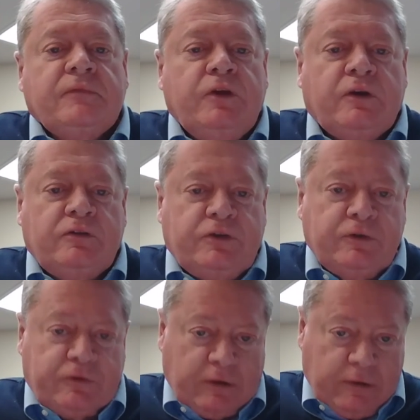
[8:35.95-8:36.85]
you can
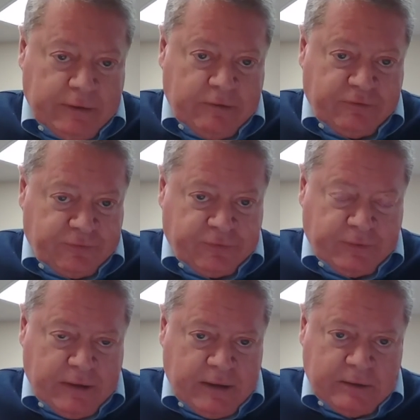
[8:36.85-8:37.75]
choose to live
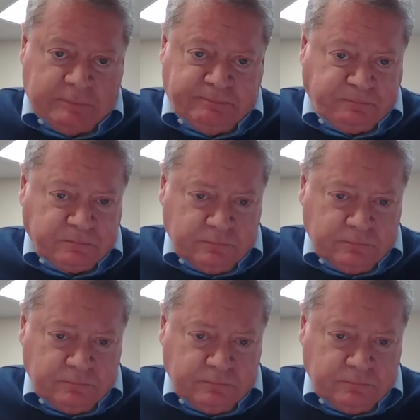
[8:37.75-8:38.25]
um,